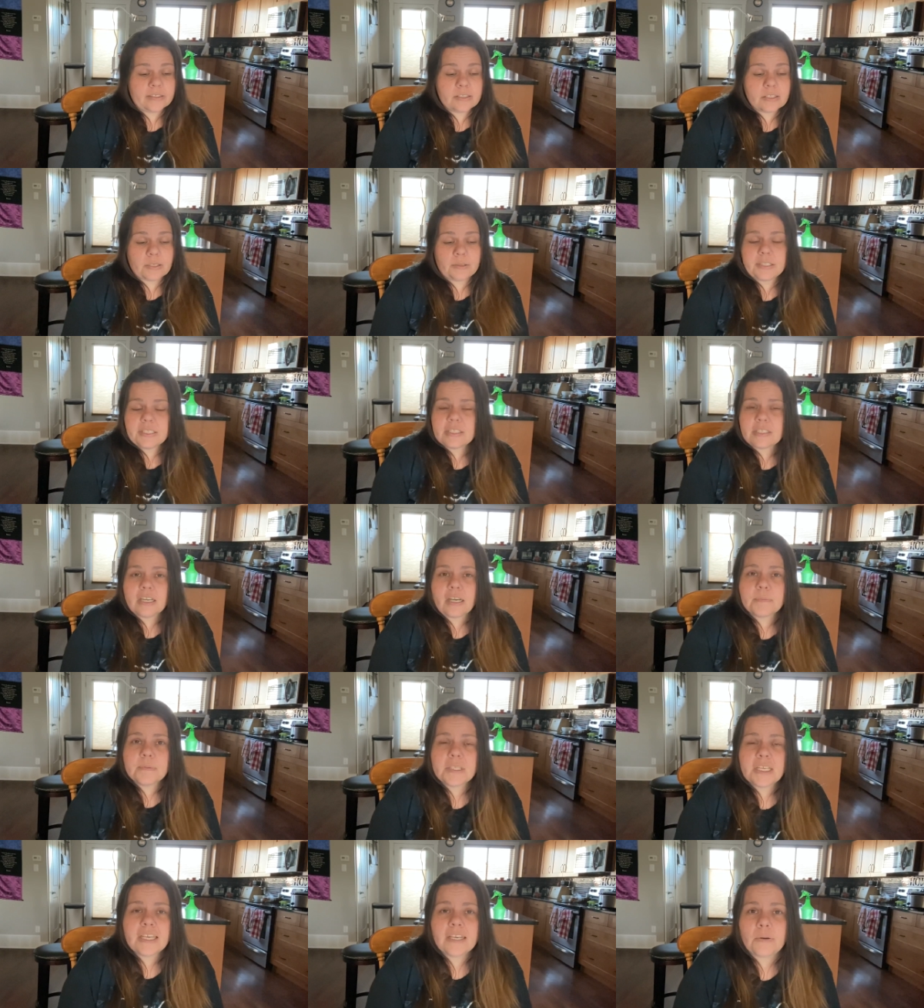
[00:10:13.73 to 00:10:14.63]
So I stopped
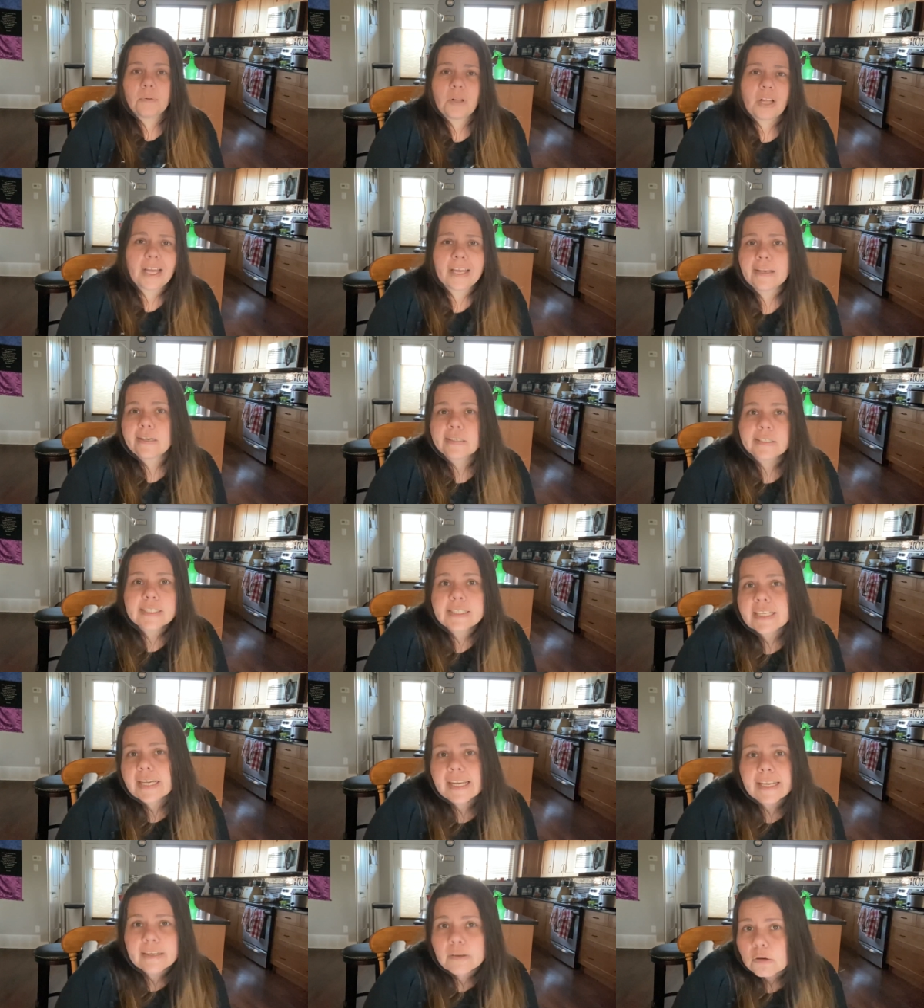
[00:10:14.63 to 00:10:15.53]
saying it. Well, I ain't going to
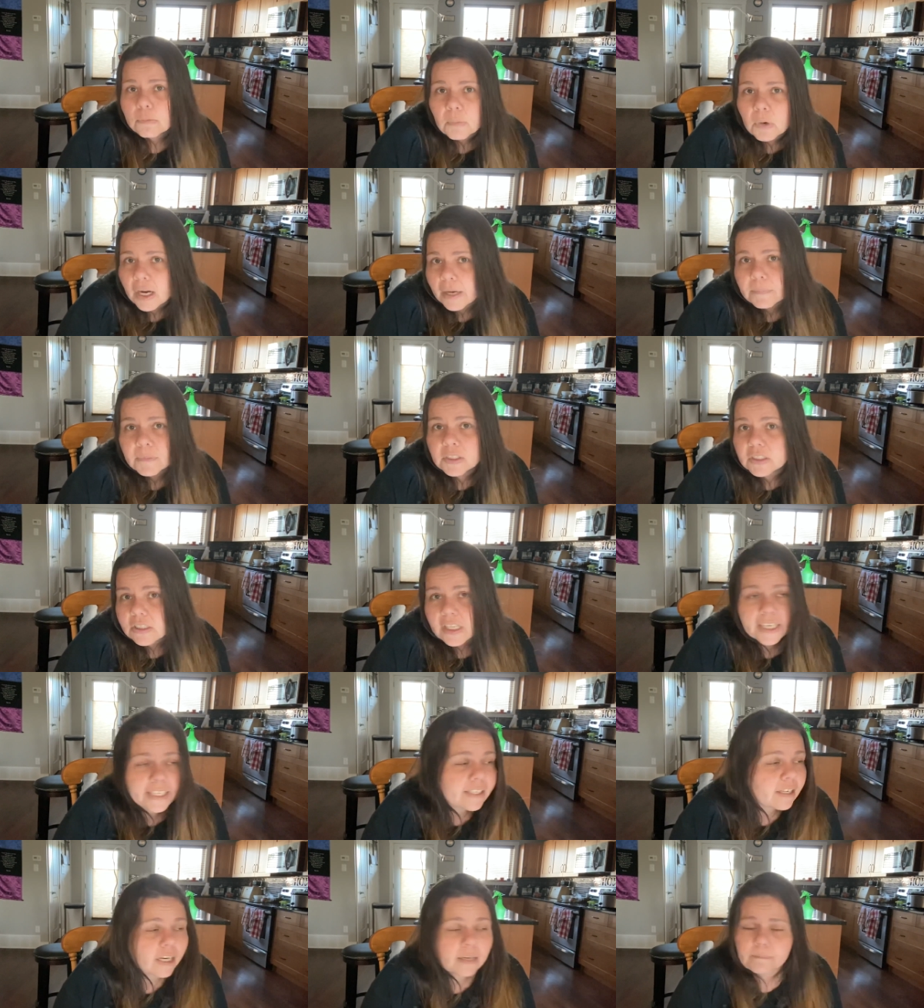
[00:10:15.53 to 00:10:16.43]
say it no more.
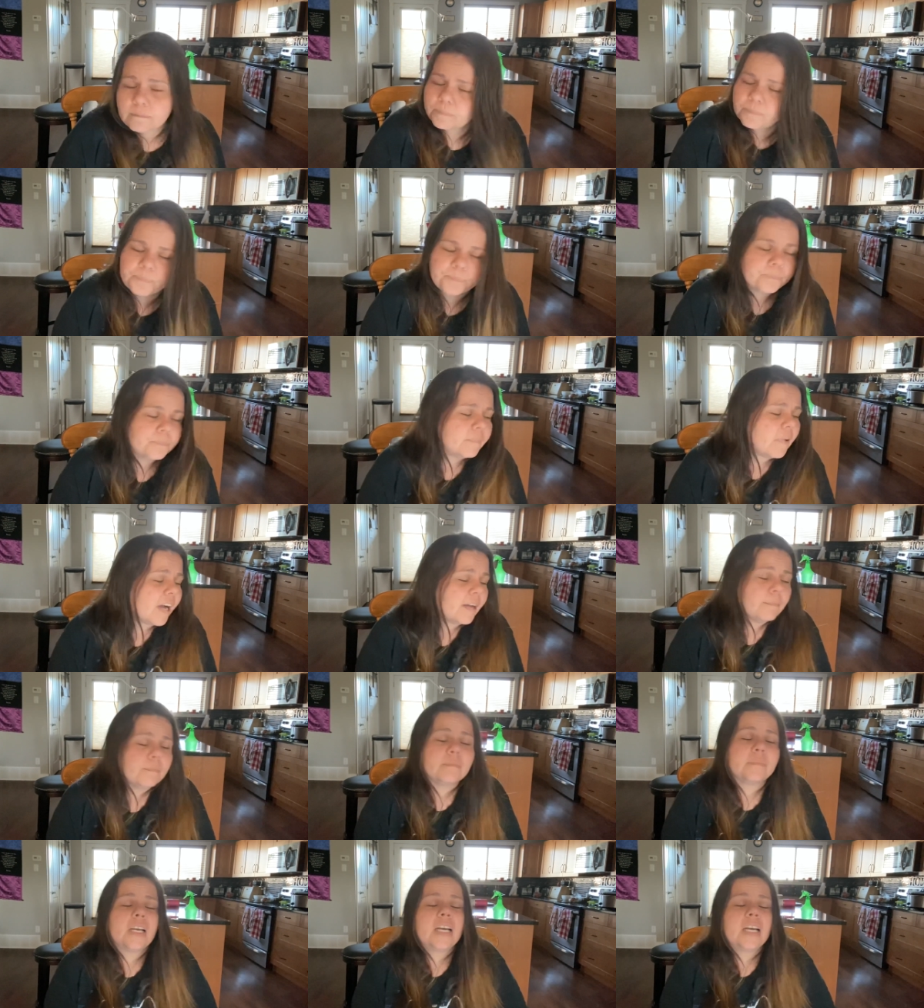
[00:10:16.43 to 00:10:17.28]
I'm